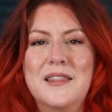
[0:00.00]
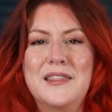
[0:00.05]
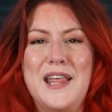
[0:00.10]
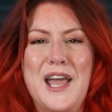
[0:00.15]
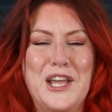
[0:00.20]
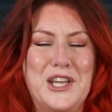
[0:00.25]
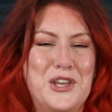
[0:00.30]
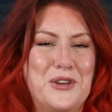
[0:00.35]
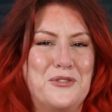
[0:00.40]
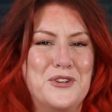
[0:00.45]

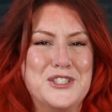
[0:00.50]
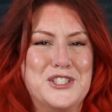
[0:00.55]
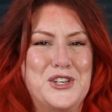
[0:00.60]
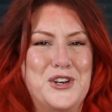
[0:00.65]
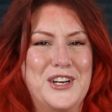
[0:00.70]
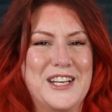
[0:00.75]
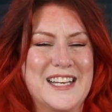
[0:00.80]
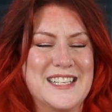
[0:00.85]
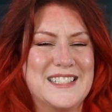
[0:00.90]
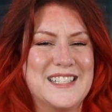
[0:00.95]
Thank you for
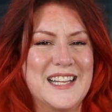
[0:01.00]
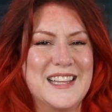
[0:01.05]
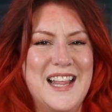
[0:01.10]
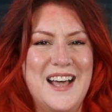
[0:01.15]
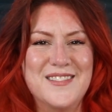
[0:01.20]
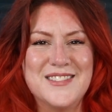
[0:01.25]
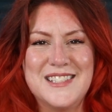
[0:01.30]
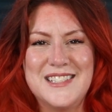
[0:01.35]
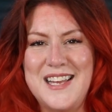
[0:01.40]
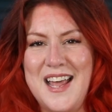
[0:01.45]
tuning into
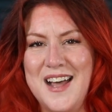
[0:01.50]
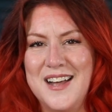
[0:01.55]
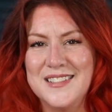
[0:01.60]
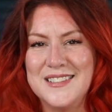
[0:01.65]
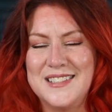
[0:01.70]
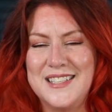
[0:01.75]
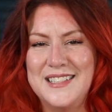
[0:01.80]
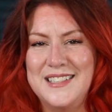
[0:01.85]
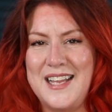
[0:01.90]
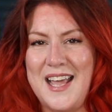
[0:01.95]
Love
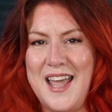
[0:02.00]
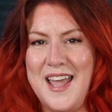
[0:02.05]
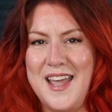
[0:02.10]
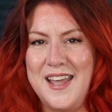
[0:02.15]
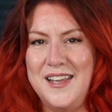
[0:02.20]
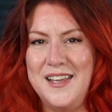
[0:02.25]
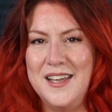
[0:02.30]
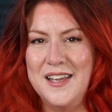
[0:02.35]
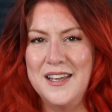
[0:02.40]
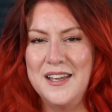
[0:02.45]
Style
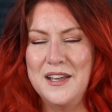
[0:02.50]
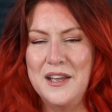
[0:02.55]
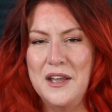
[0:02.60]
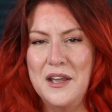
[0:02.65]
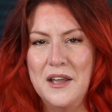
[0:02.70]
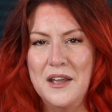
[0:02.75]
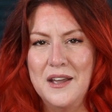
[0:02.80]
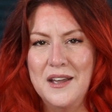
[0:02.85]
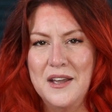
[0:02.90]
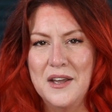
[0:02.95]
today.
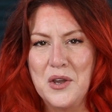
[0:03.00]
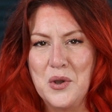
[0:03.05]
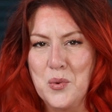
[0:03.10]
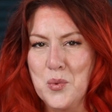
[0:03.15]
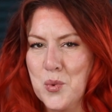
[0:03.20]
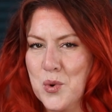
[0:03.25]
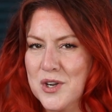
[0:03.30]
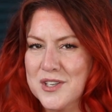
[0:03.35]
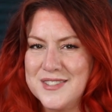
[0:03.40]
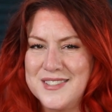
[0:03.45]

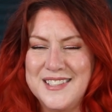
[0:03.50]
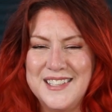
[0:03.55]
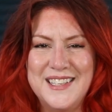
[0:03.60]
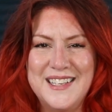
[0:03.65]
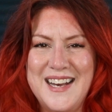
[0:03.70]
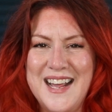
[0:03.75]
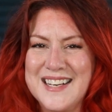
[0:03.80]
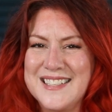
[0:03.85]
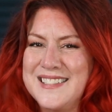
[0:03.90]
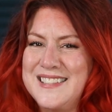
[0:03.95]
We'll see
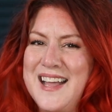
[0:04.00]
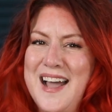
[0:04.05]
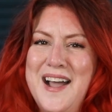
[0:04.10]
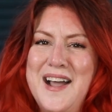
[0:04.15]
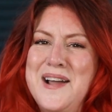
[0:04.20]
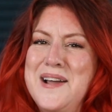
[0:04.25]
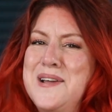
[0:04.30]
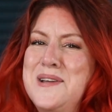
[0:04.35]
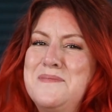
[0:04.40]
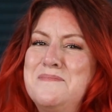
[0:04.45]
you next
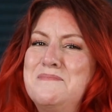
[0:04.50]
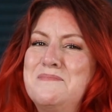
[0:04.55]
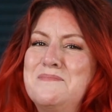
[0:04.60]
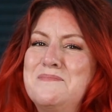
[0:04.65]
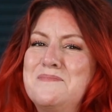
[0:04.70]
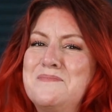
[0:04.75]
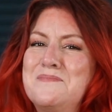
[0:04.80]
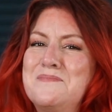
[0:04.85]
time.